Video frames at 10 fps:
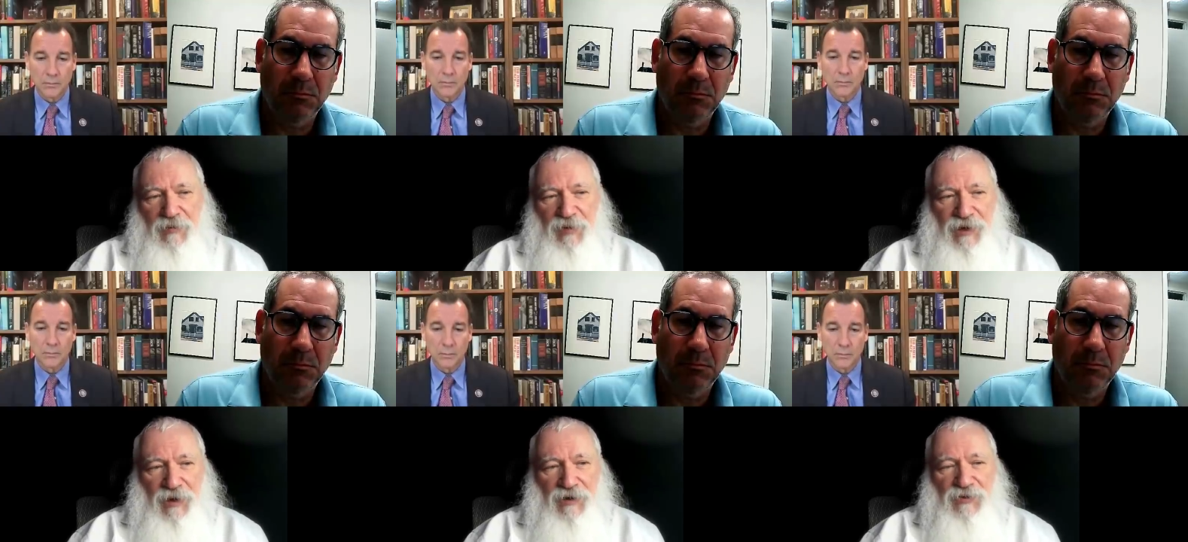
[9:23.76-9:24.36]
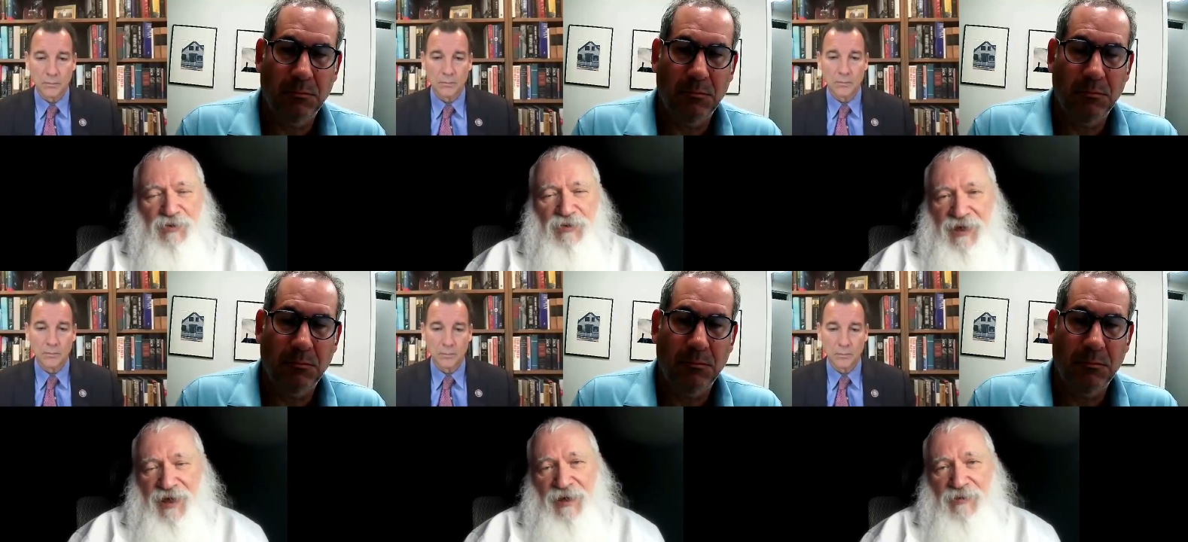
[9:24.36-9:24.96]
Speaker 1: because,
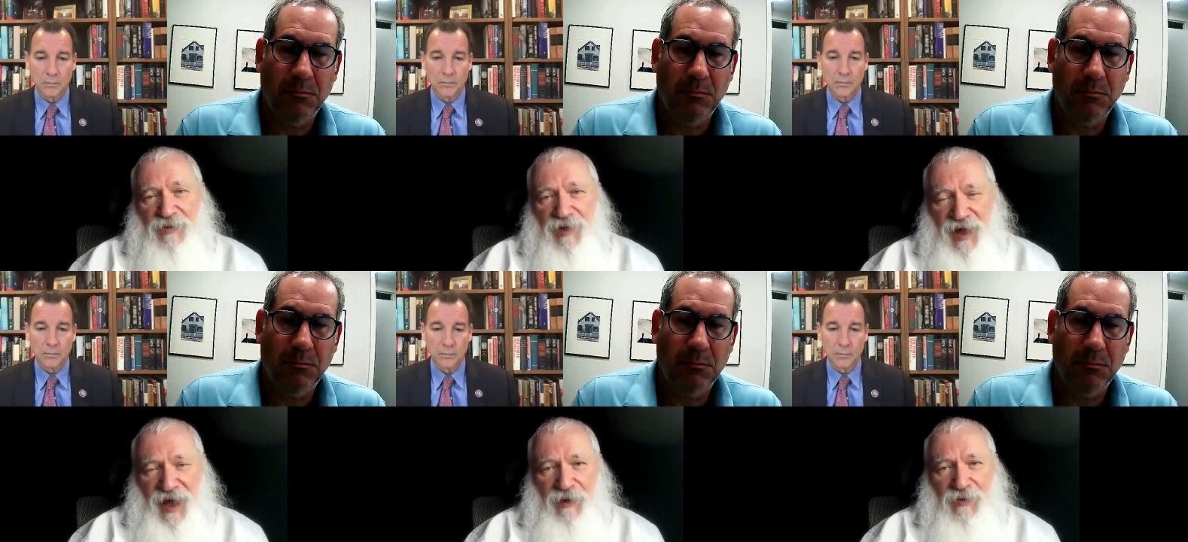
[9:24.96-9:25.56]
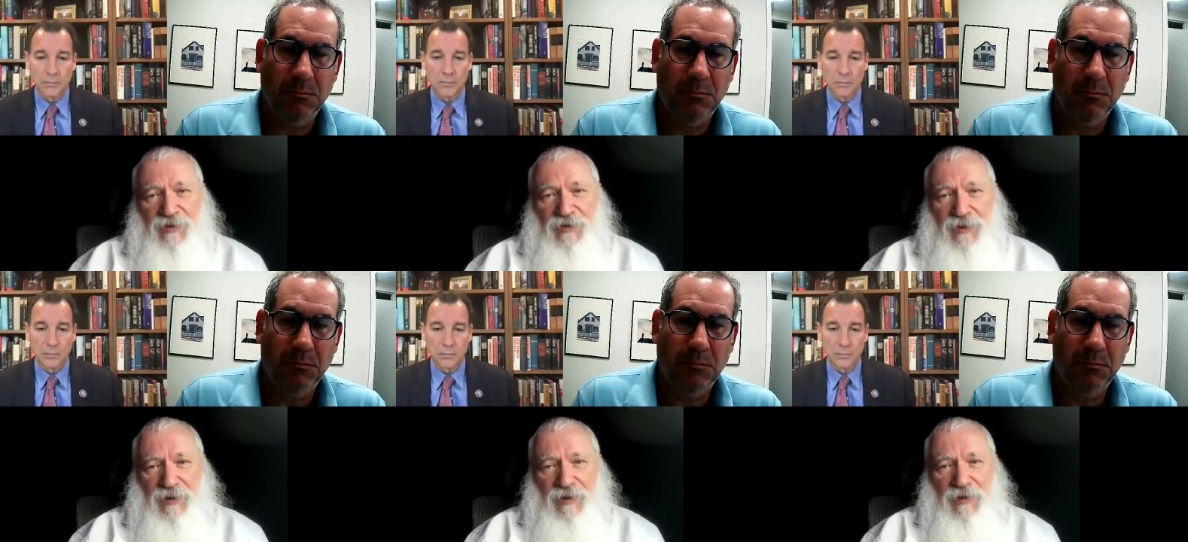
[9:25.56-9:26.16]
again, without
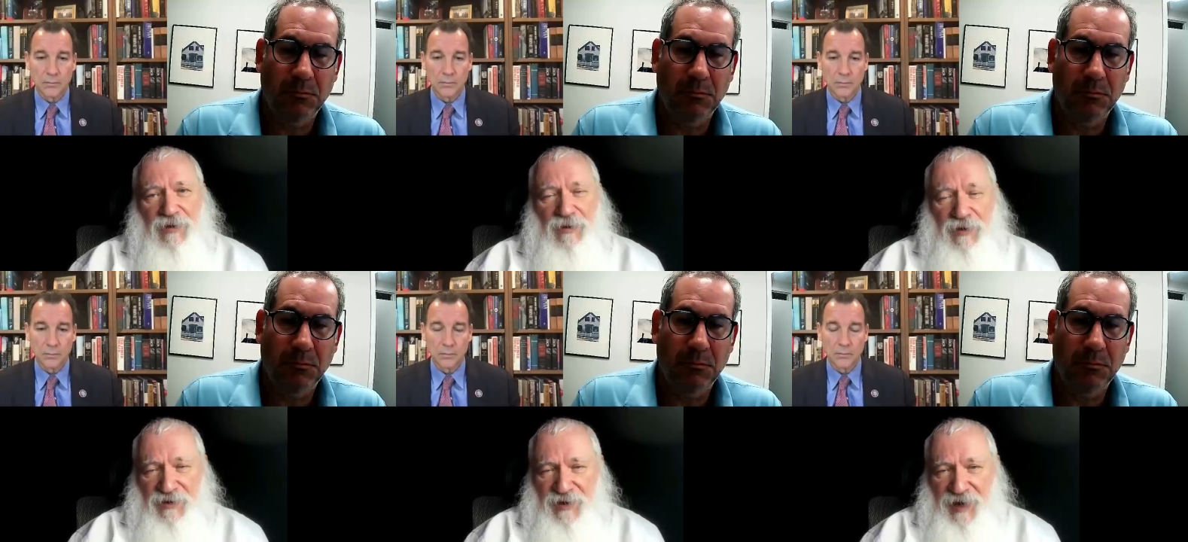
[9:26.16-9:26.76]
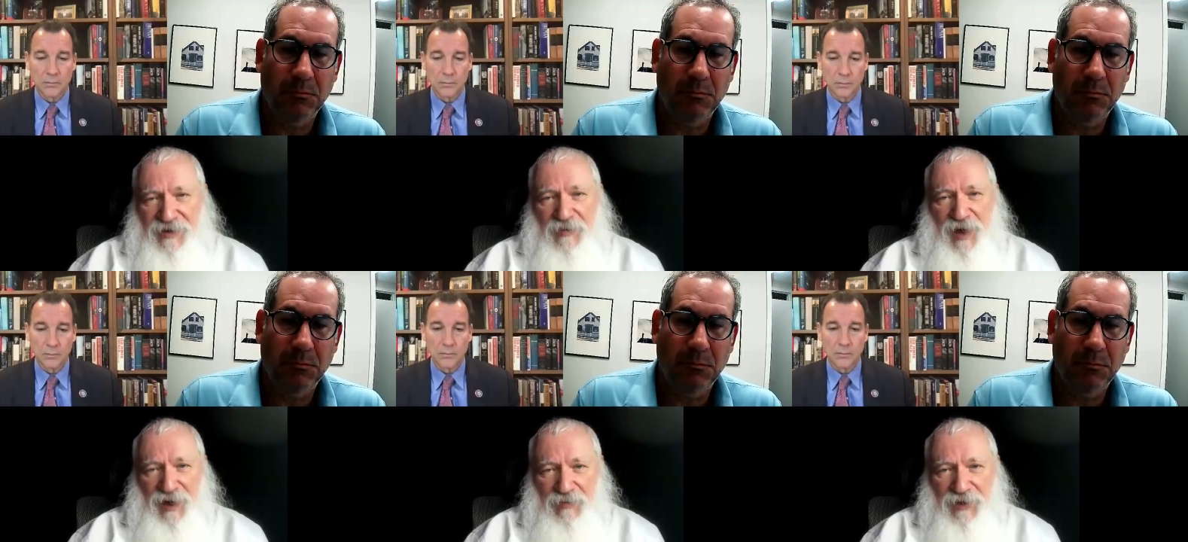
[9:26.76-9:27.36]
the Ten
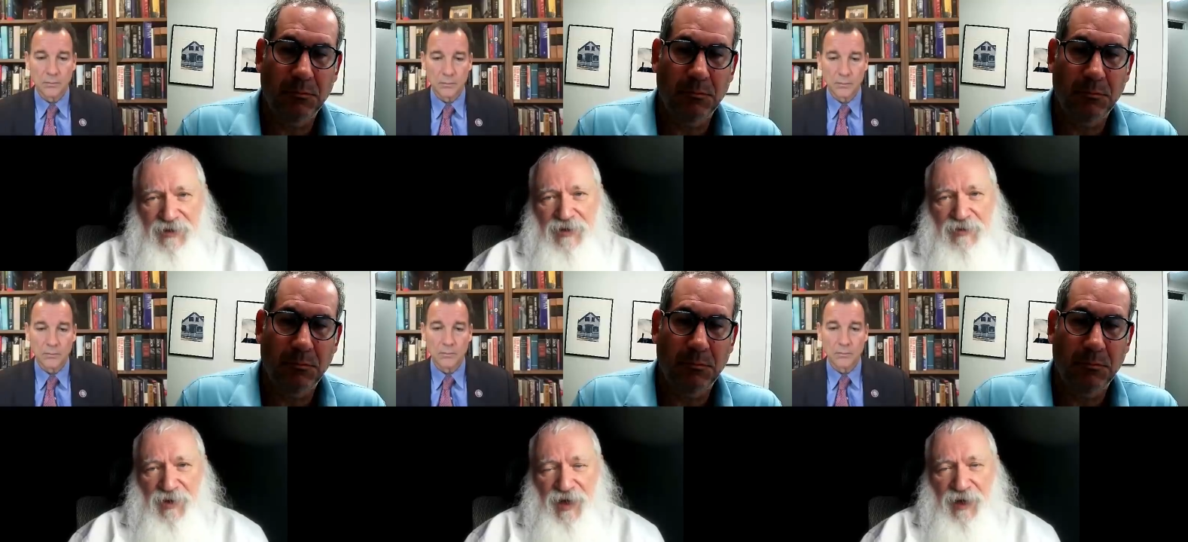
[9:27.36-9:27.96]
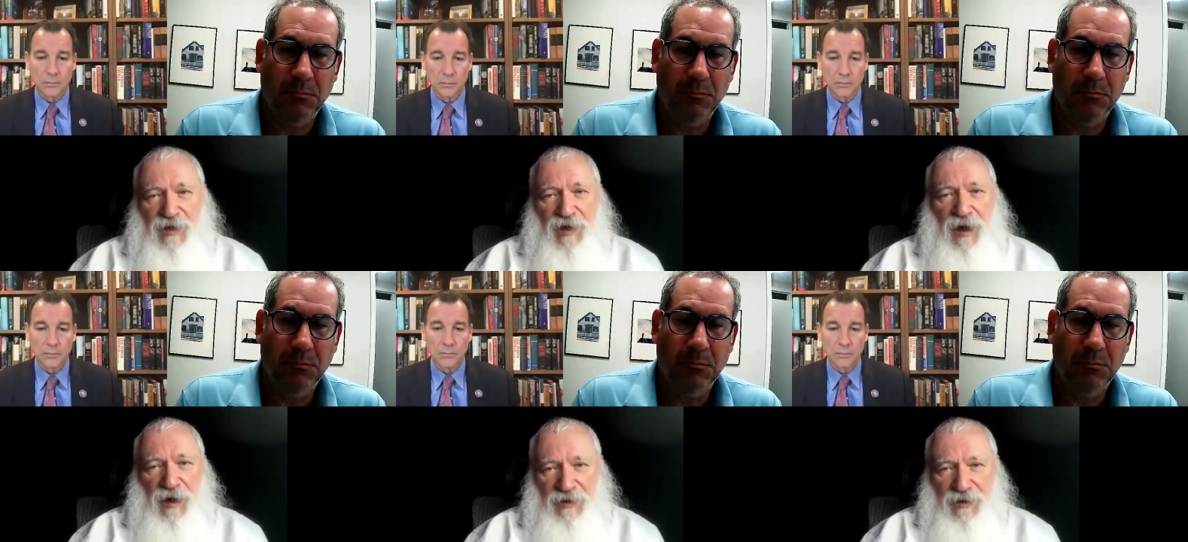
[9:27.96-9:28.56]
Commandments and without
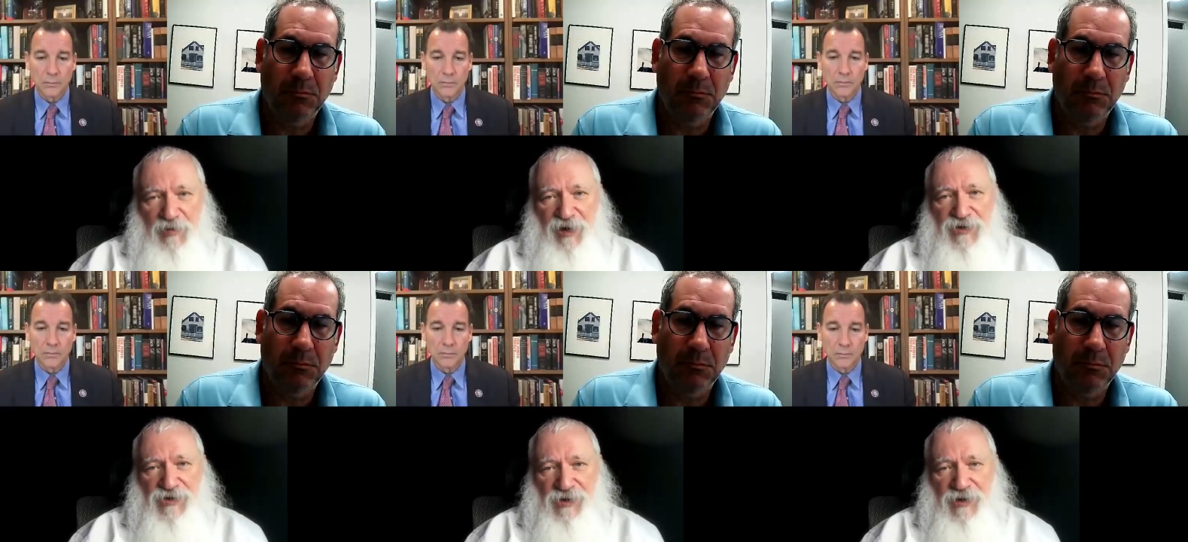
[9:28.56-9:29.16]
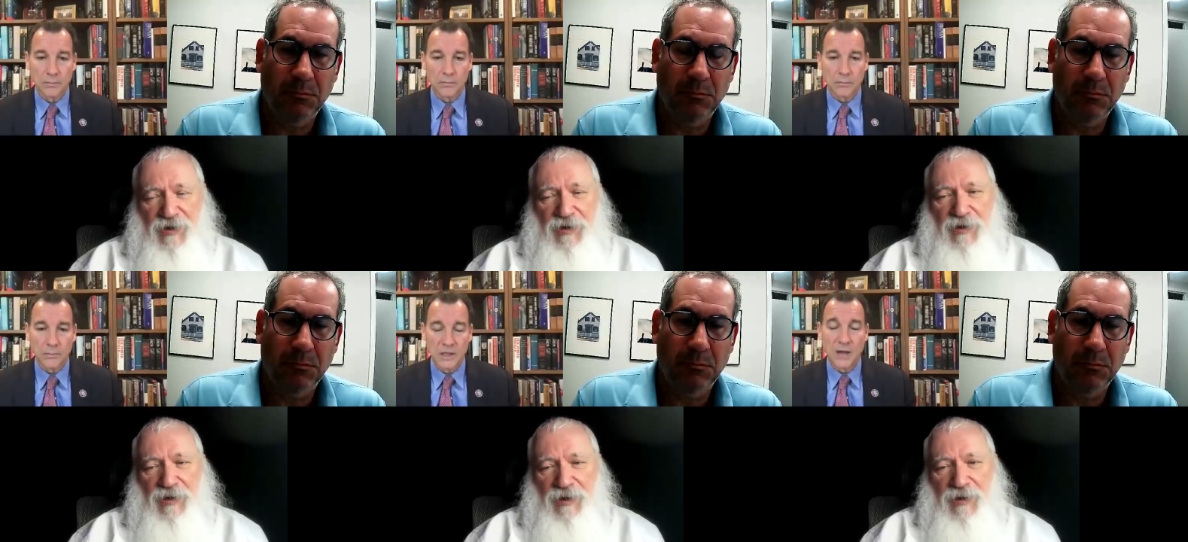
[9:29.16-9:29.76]
God in the picture,
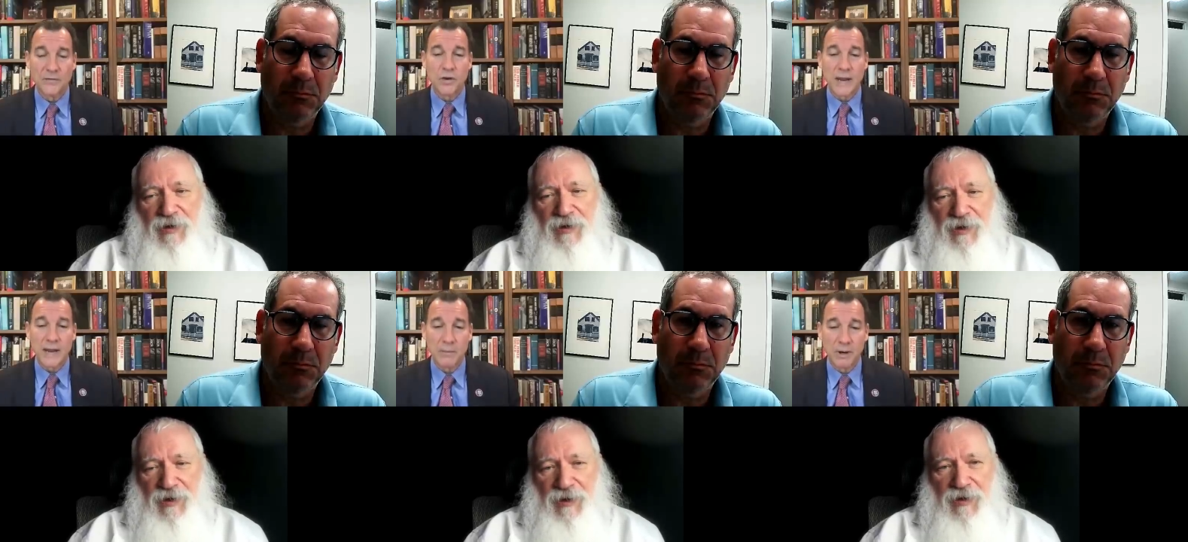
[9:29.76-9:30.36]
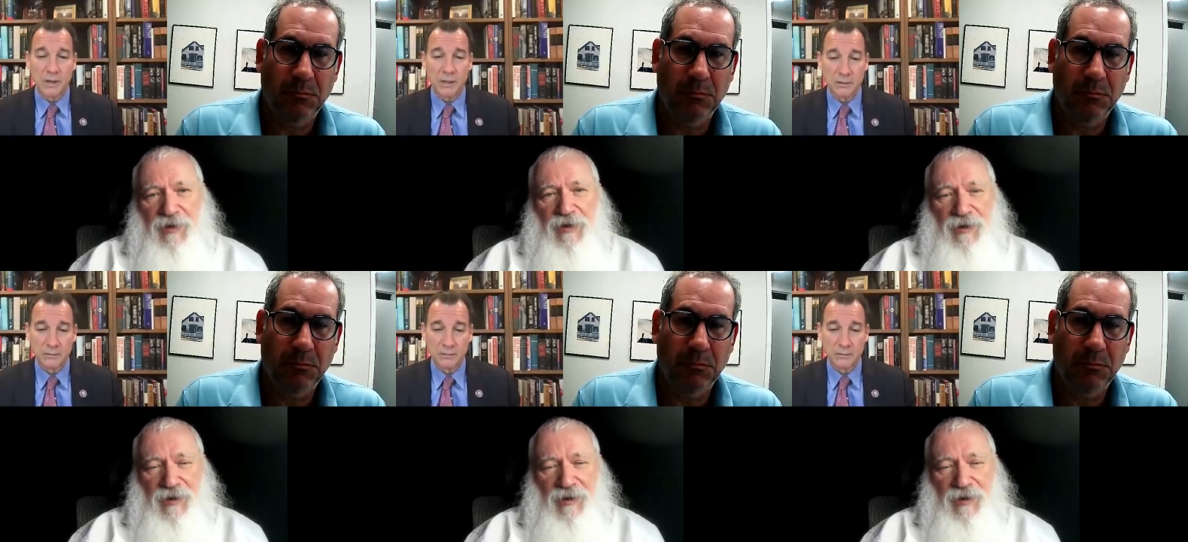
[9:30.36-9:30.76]
Speaker 2: love your neighbor.